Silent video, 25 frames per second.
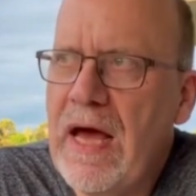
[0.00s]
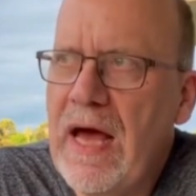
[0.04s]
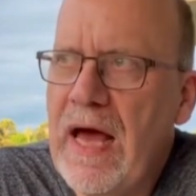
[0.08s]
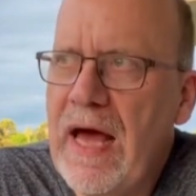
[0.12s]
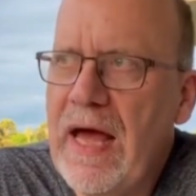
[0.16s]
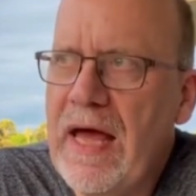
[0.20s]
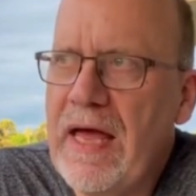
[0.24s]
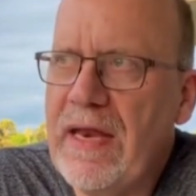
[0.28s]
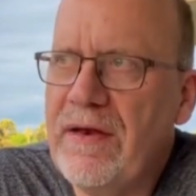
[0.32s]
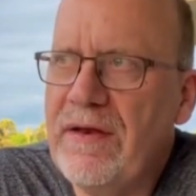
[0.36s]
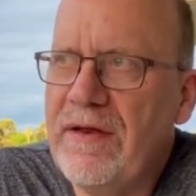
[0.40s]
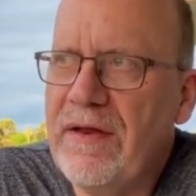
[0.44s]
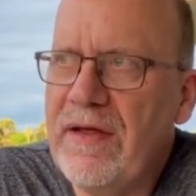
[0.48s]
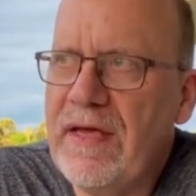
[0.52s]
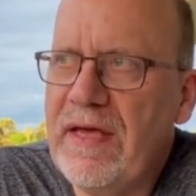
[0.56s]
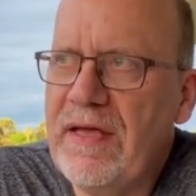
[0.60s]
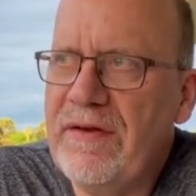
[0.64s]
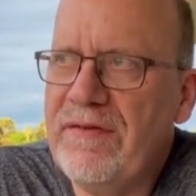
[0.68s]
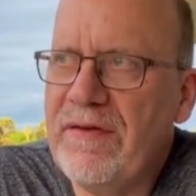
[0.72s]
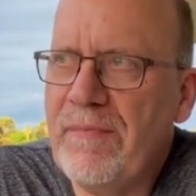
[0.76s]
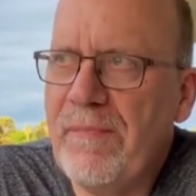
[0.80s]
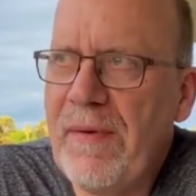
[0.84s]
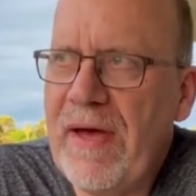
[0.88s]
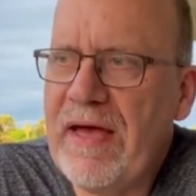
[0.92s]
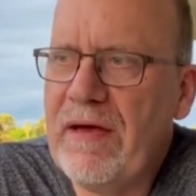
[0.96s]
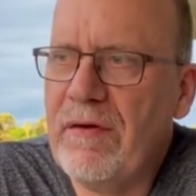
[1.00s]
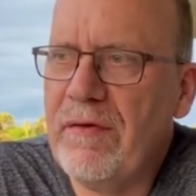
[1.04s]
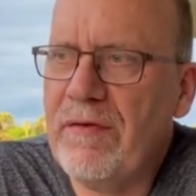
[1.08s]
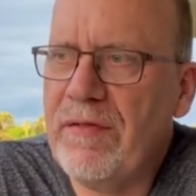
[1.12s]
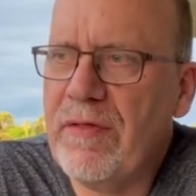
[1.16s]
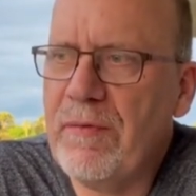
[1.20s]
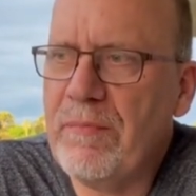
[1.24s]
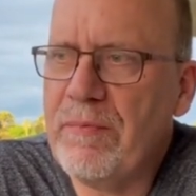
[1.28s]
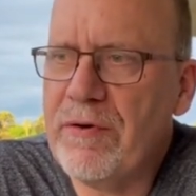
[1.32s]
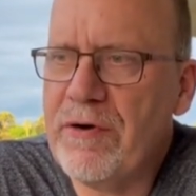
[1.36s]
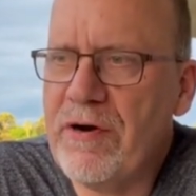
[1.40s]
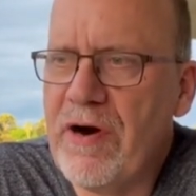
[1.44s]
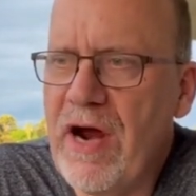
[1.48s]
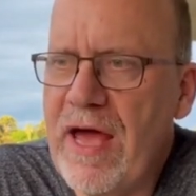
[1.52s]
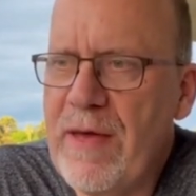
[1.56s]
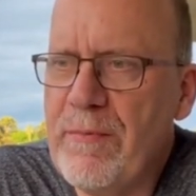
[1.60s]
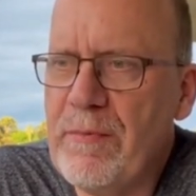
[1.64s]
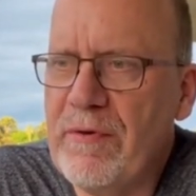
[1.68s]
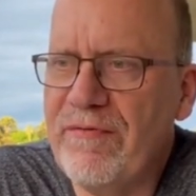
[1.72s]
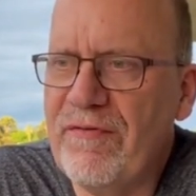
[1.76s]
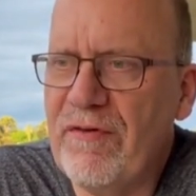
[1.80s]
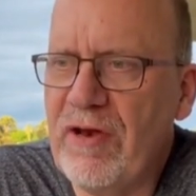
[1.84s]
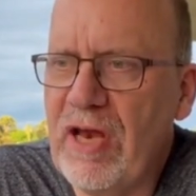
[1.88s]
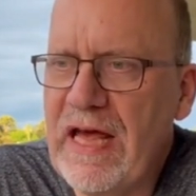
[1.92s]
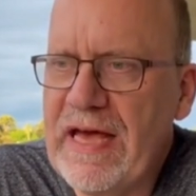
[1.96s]
and it's about the prime
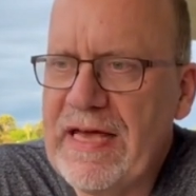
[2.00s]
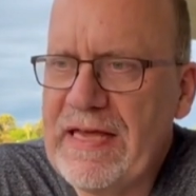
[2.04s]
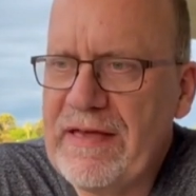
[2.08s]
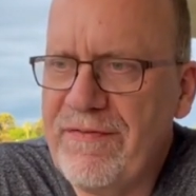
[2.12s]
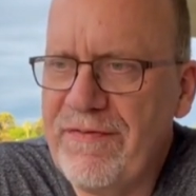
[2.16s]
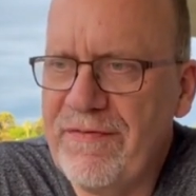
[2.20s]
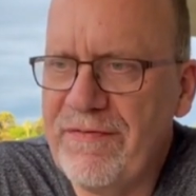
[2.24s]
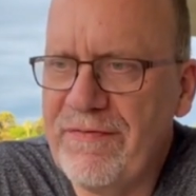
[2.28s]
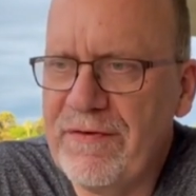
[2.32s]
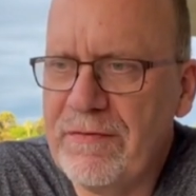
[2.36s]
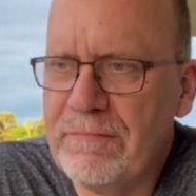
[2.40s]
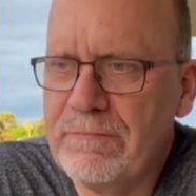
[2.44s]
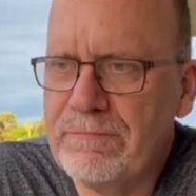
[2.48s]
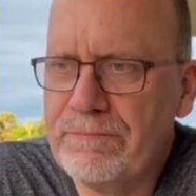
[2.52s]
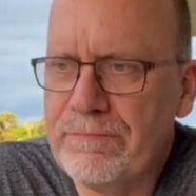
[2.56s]
of life.